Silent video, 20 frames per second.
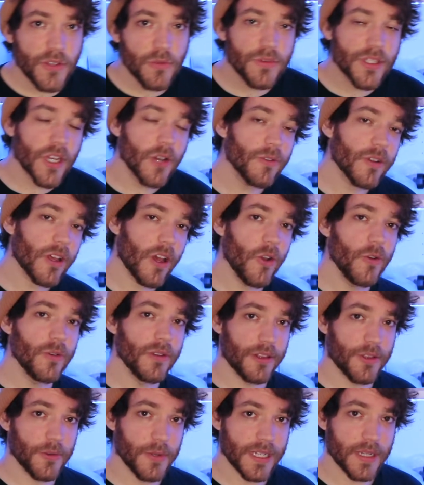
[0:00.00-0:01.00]
you don't own a
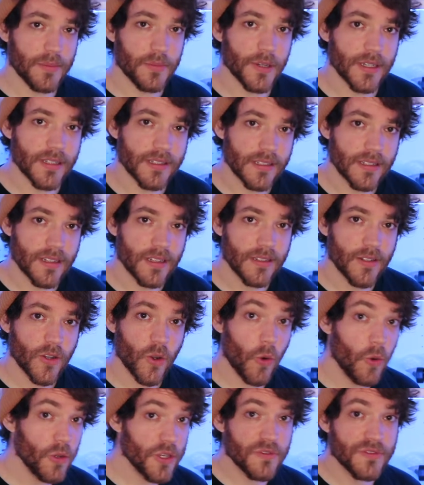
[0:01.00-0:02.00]
3D printer,
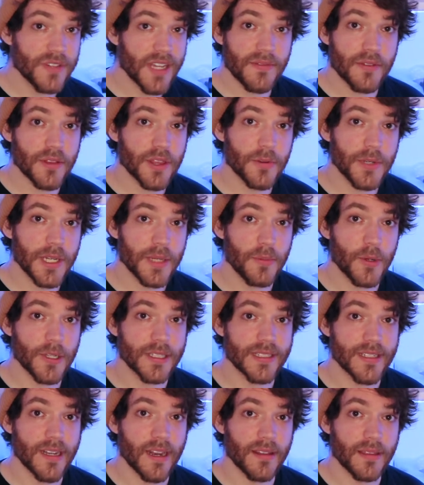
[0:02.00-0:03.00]
or you've never 3D
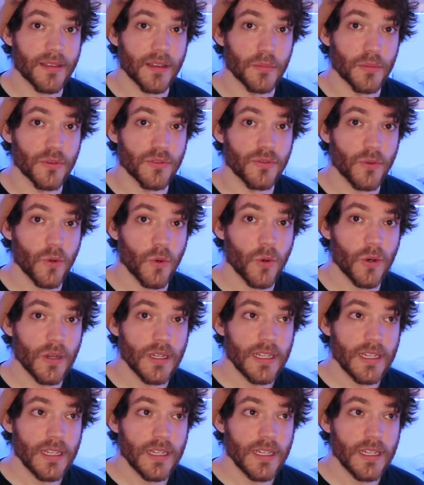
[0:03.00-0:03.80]
printed anything before,